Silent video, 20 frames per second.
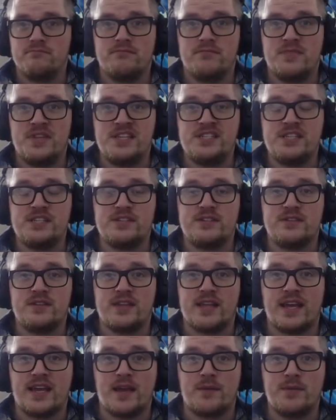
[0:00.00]
this is
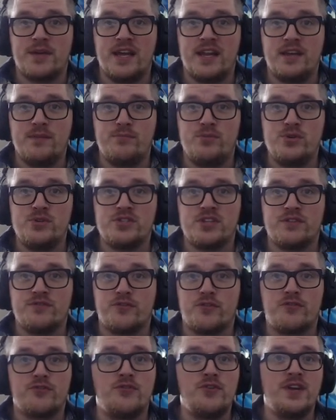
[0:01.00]
like I'm getting boosted
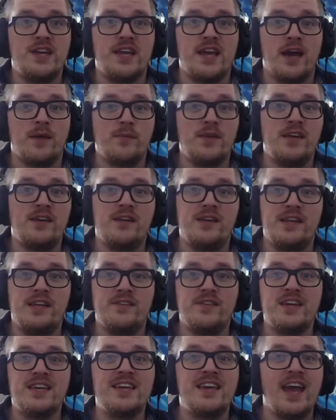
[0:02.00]
for free. I'm e
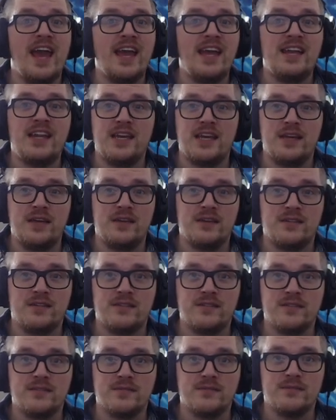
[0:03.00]
even gaining
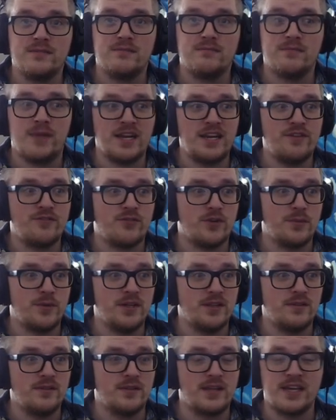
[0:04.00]
money from
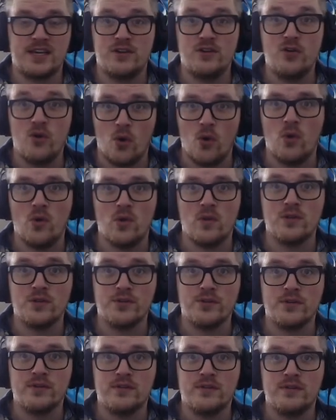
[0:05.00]
it, like gold.
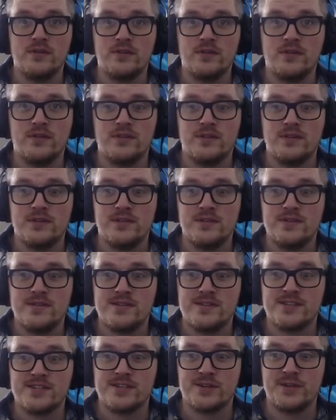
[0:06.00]

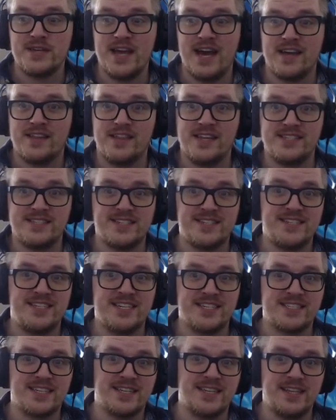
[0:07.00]
So yeah, that's
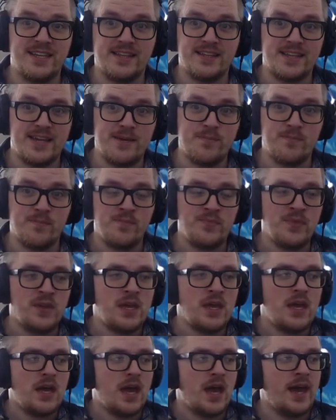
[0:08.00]
just a little tip.
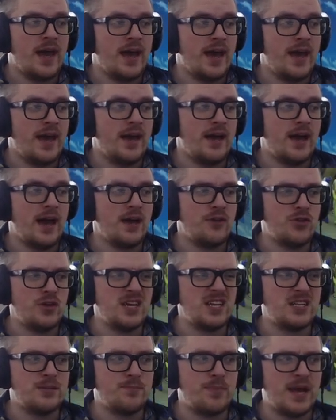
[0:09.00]
Uh, I think
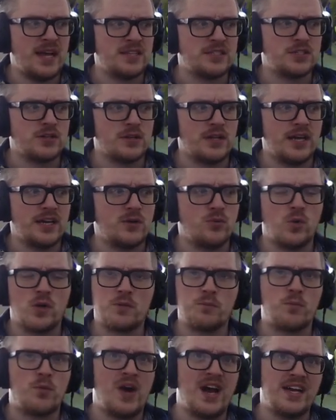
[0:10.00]
it depends on like what
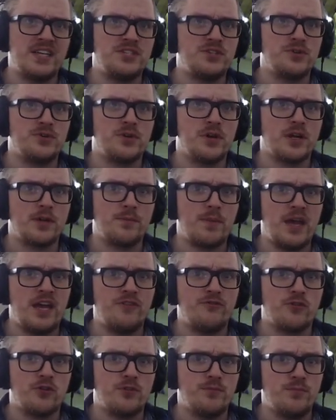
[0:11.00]
price you're gonna pay
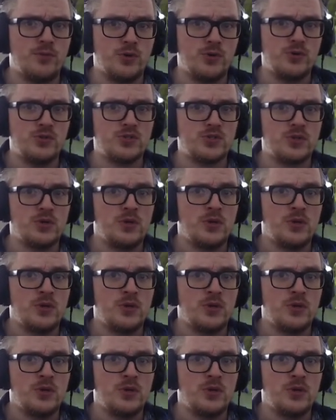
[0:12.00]
for the boost,